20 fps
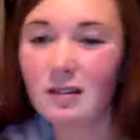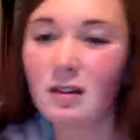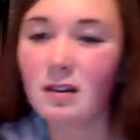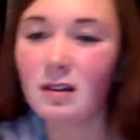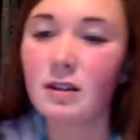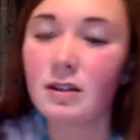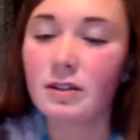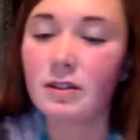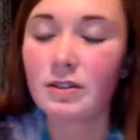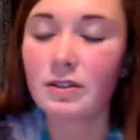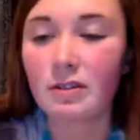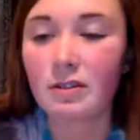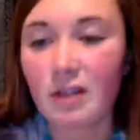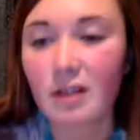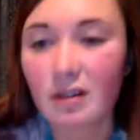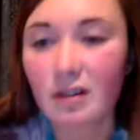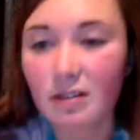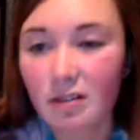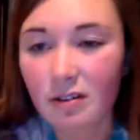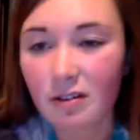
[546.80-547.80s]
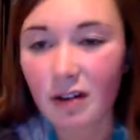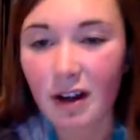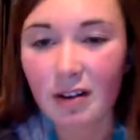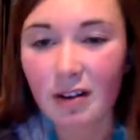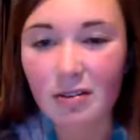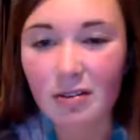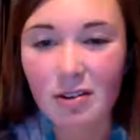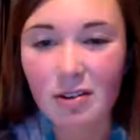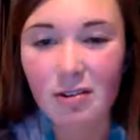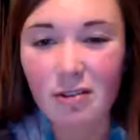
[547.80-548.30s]
So I don't
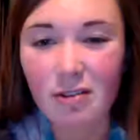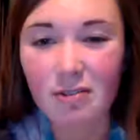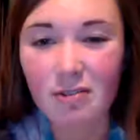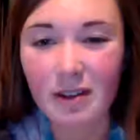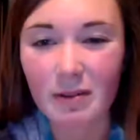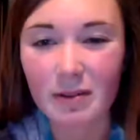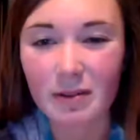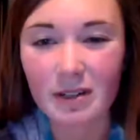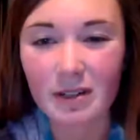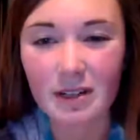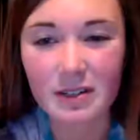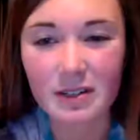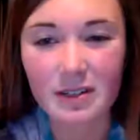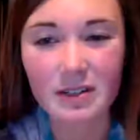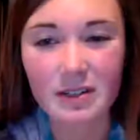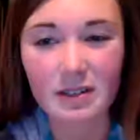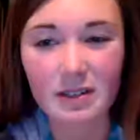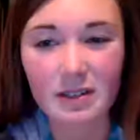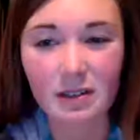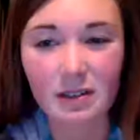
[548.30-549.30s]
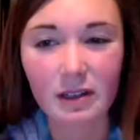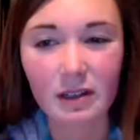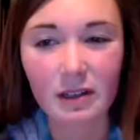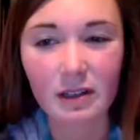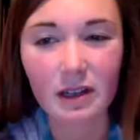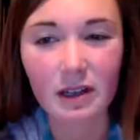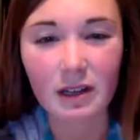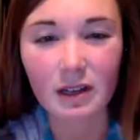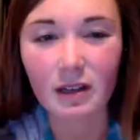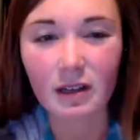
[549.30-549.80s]
know if that would necessarily
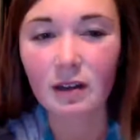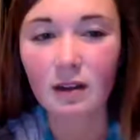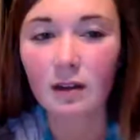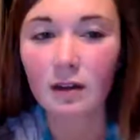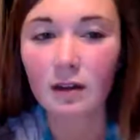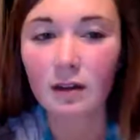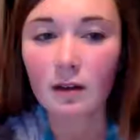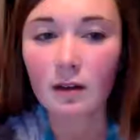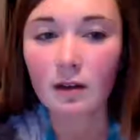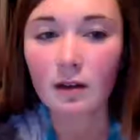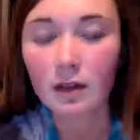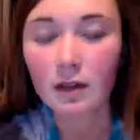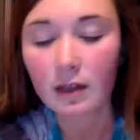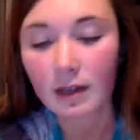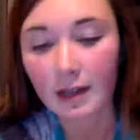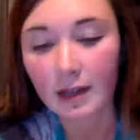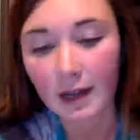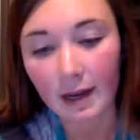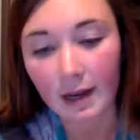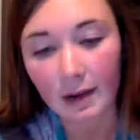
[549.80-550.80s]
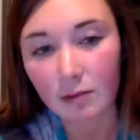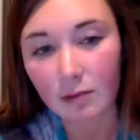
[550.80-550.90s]
like count.